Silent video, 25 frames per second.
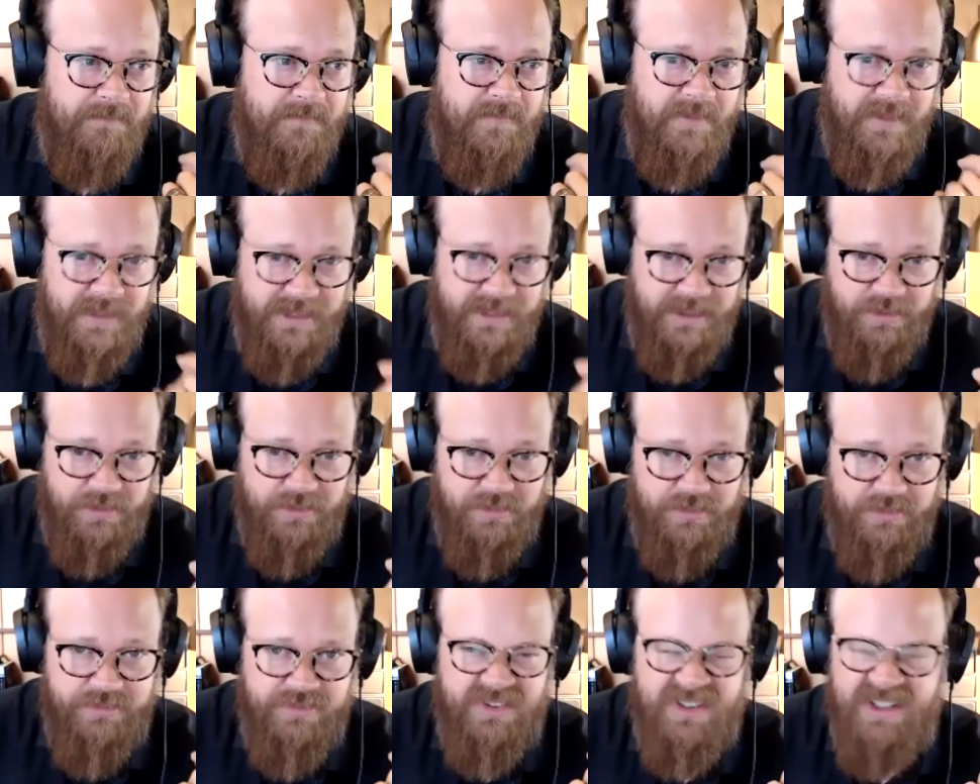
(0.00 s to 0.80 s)

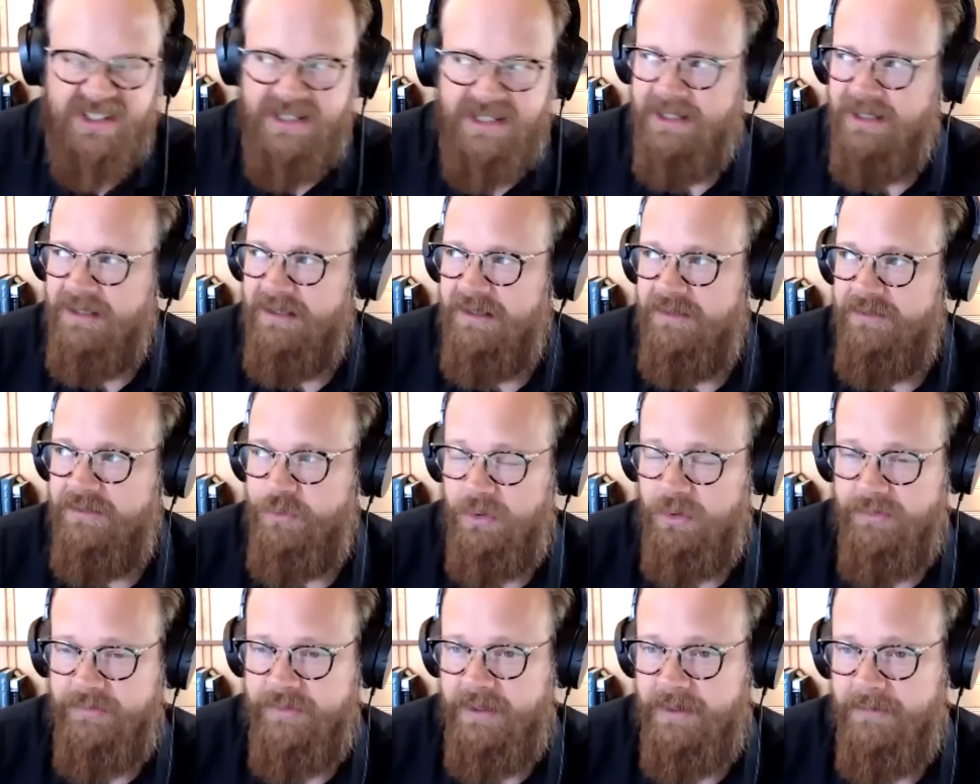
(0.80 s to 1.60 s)
leaders in
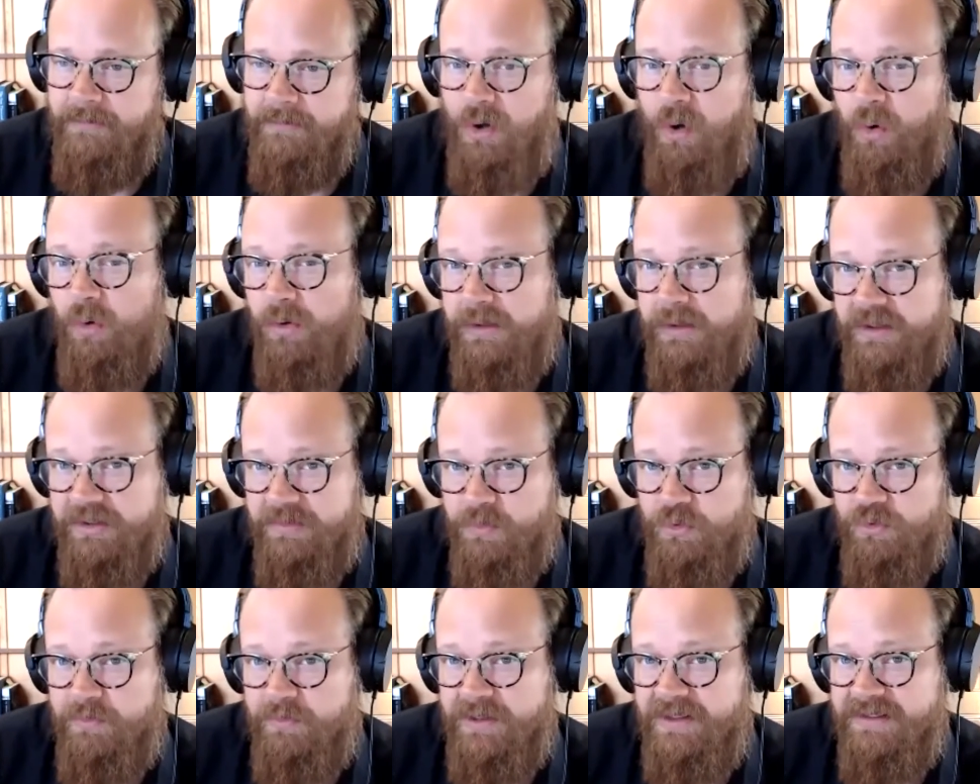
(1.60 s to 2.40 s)
sort of the holiness
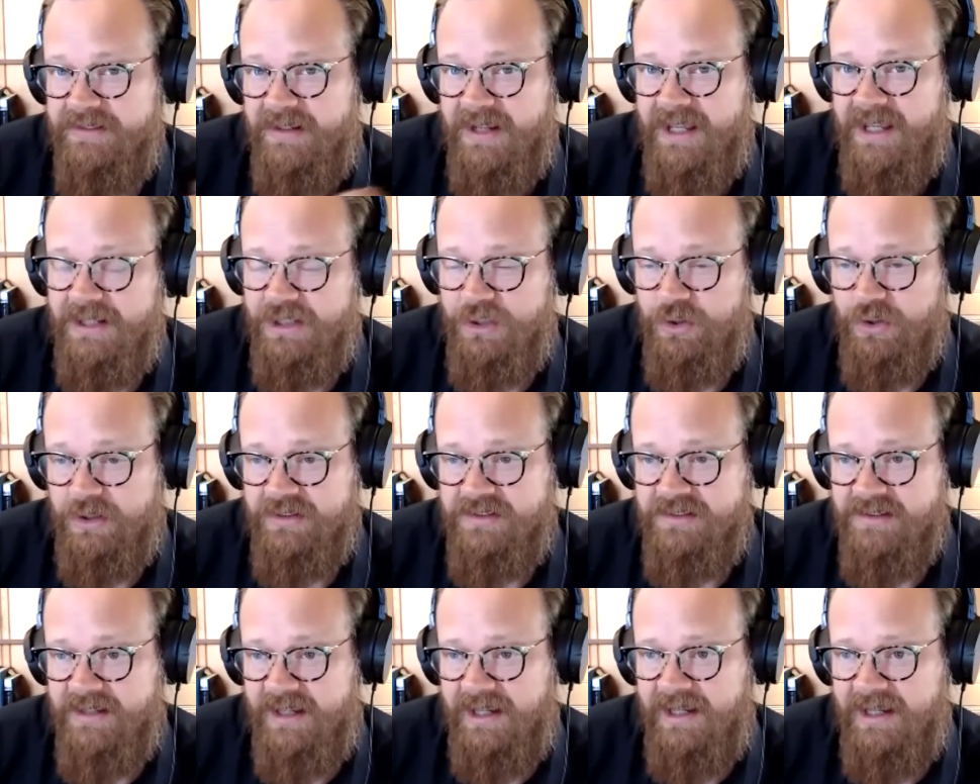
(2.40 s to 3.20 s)
movement today that you
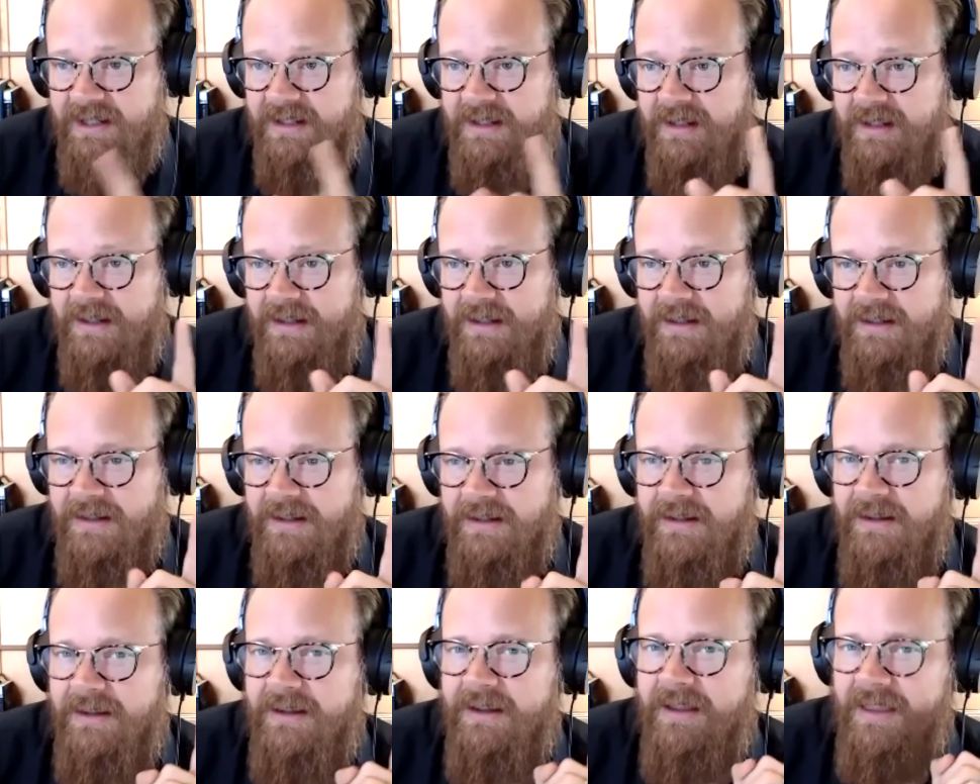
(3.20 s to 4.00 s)
could say
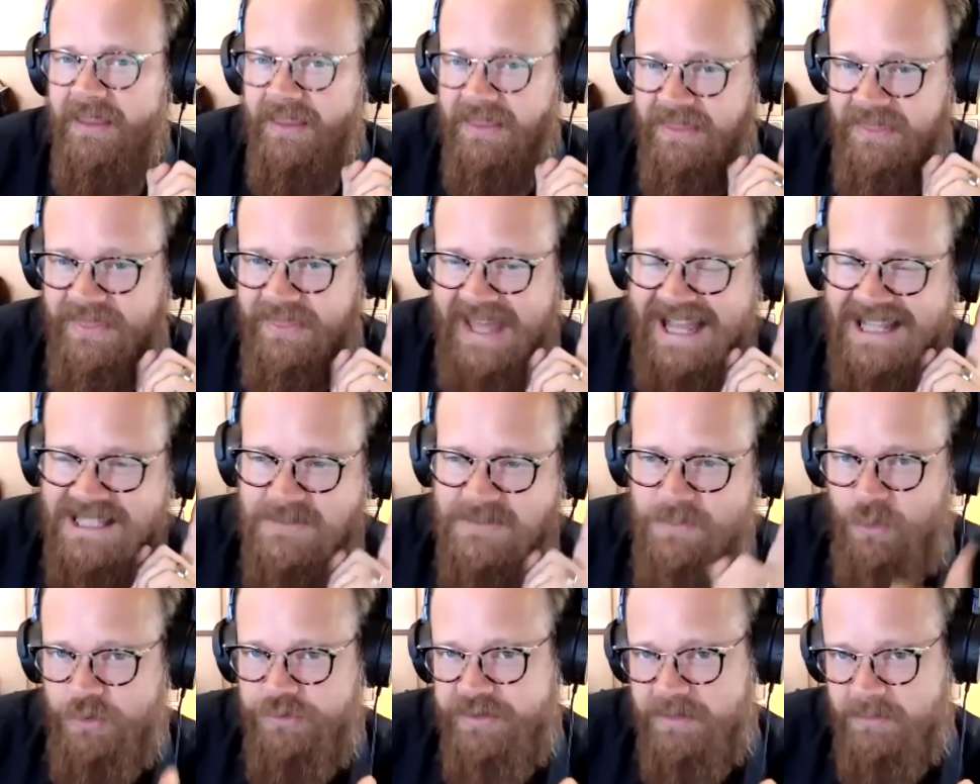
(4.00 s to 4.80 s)
that's
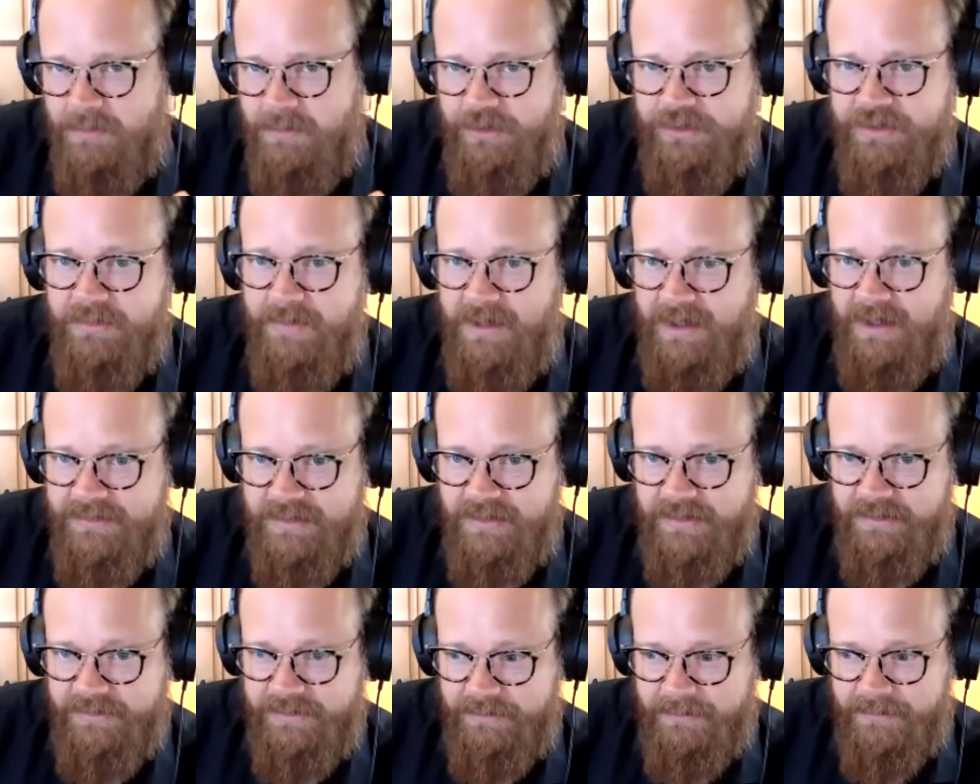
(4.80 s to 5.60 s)
more similar to
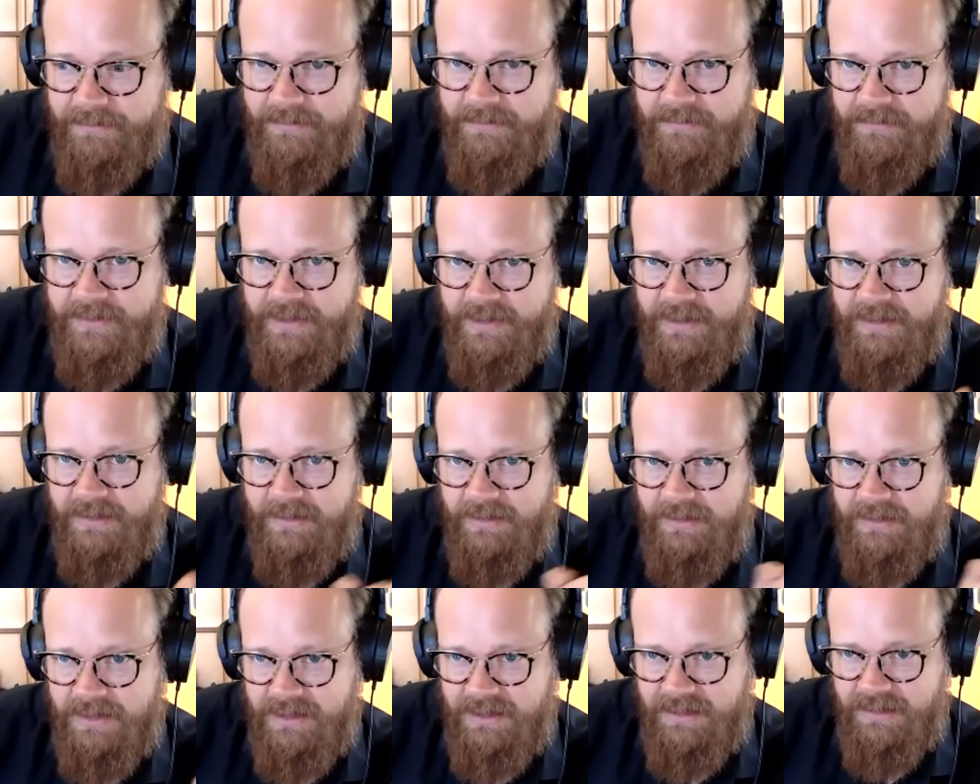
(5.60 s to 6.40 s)
Montanism than
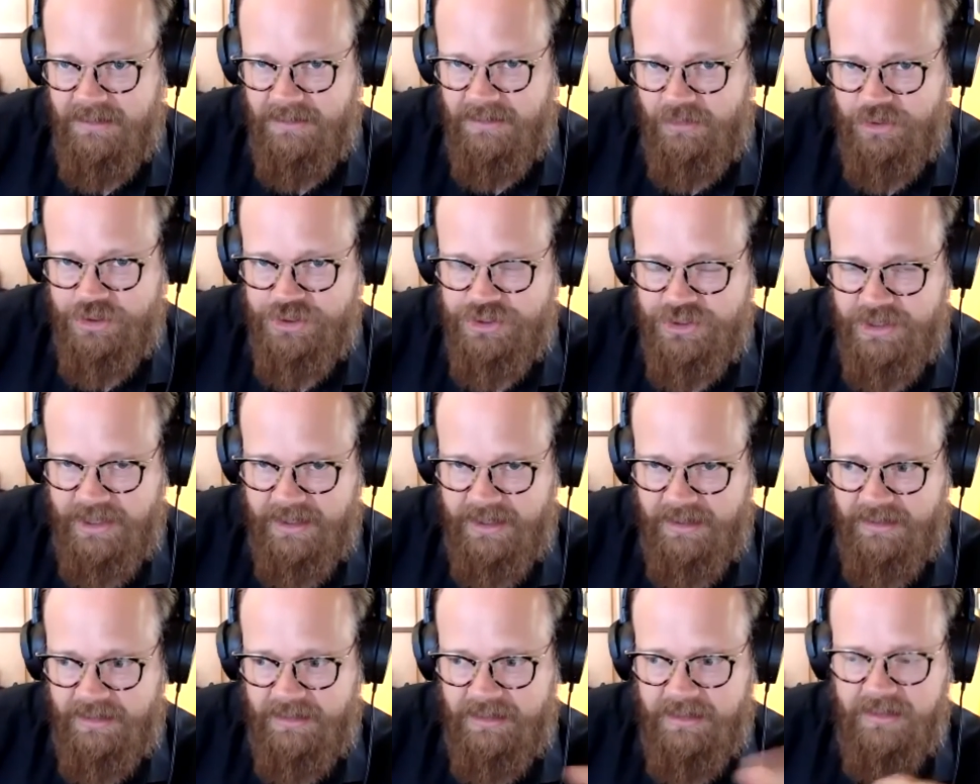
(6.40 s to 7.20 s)

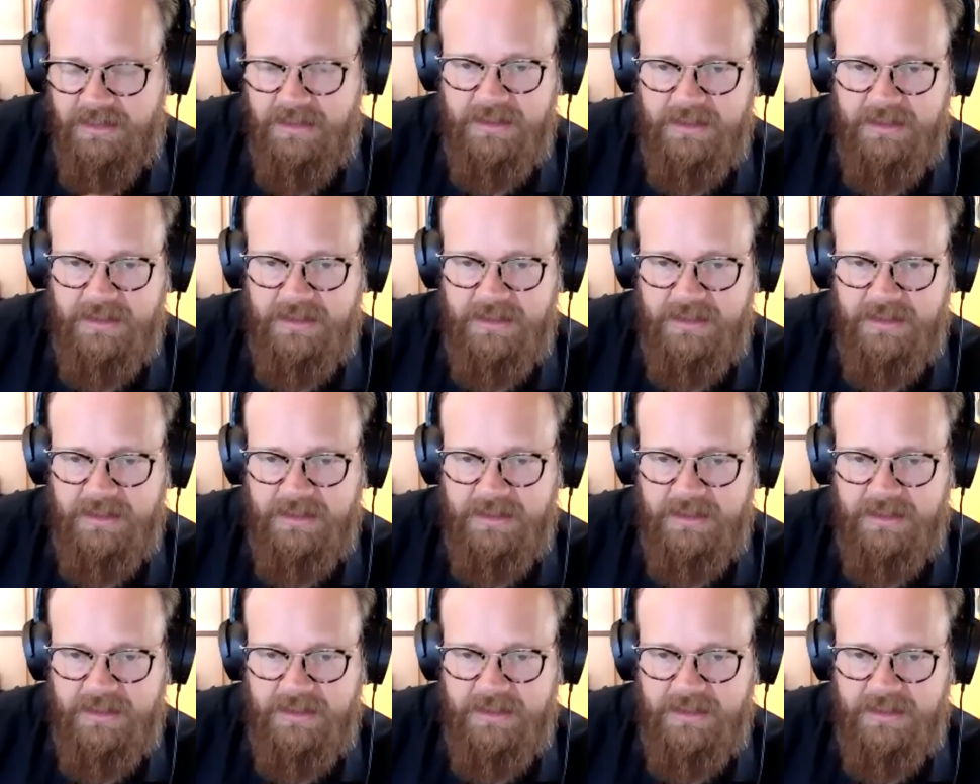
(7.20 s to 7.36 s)
Christianity.